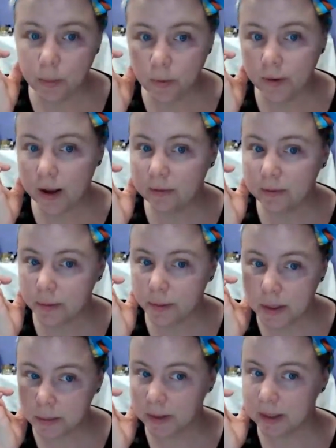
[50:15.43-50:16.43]
time to move
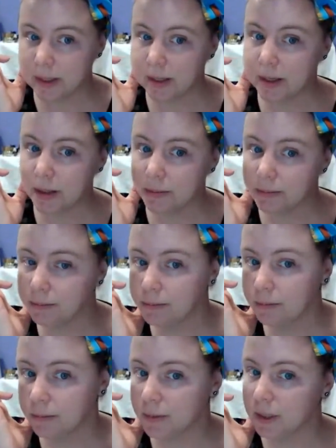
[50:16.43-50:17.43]
on from
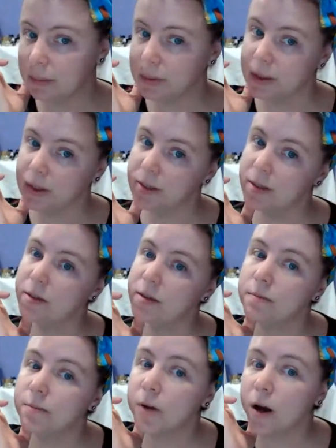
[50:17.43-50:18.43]
something.
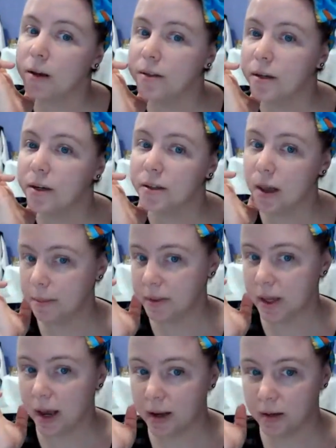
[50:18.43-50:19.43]
Something is causing
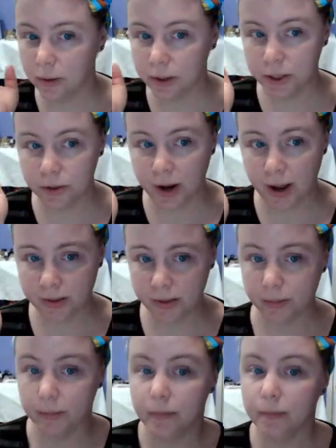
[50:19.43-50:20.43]
us upset or
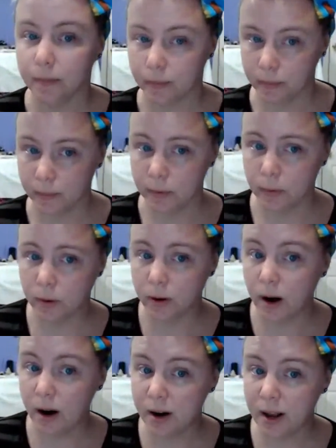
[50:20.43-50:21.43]
stress
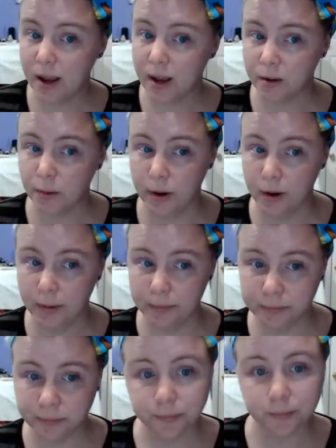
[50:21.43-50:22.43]
or heartache
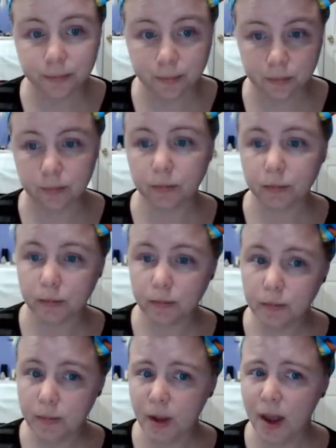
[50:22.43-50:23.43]
or
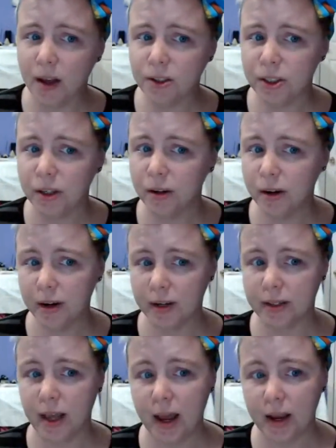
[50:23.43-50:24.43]
agita
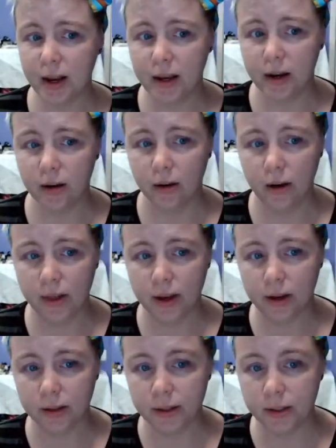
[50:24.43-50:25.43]
or anxiety
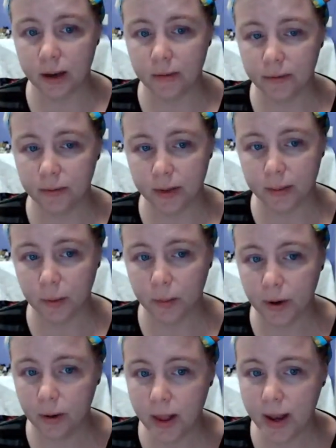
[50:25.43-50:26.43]
or all that good stuff.
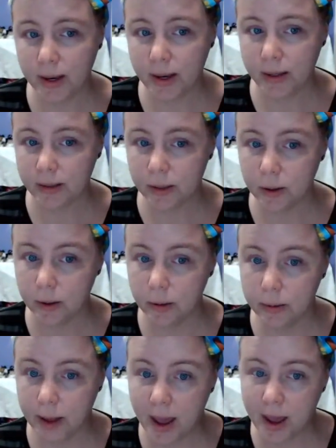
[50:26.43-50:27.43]
Something we don't like it.
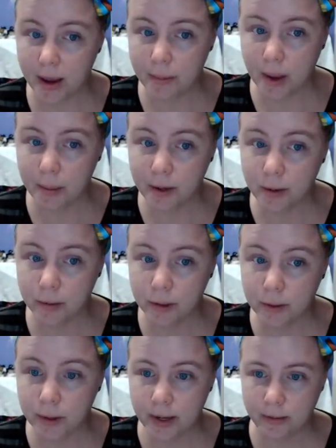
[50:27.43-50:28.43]
So, hey, maybe
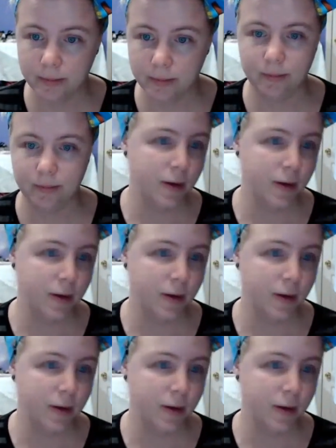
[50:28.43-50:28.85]
don't do it.